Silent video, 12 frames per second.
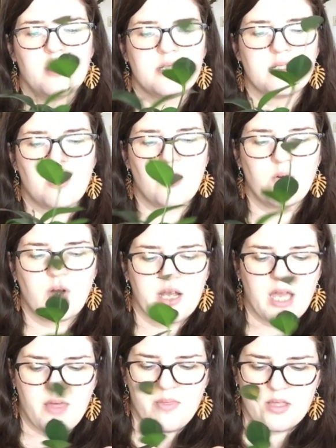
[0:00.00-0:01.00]
So
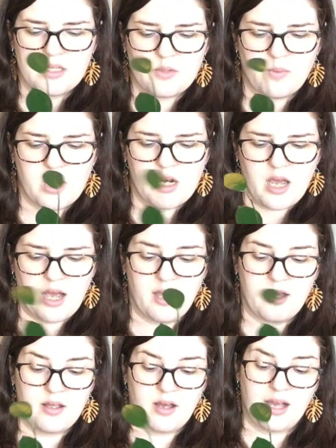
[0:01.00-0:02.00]
again, this one,
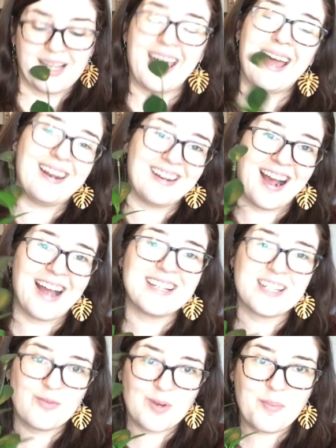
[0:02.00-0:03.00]
I
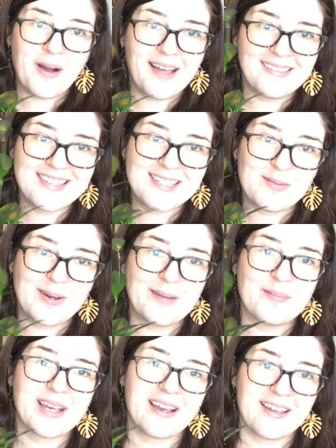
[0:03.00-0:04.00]
did repot this
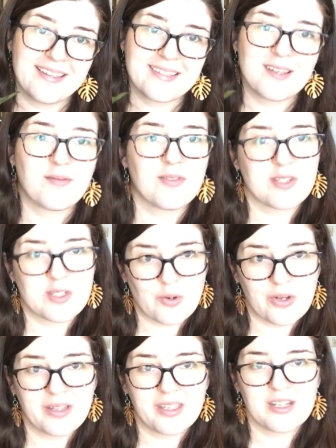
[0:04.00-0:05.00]
one because of the
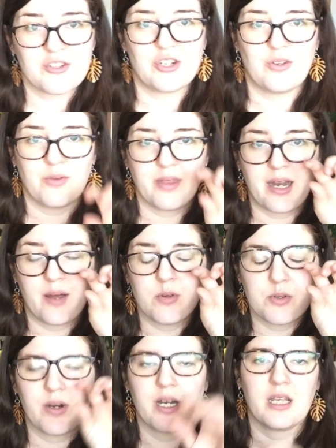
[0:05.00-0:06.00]
soil issue that I
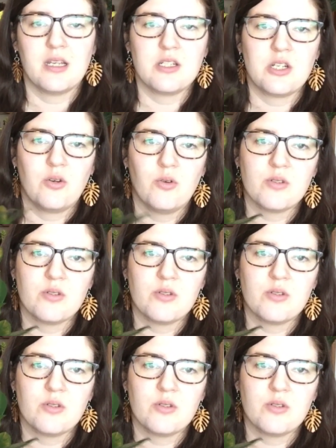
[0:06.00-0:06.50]
was running into.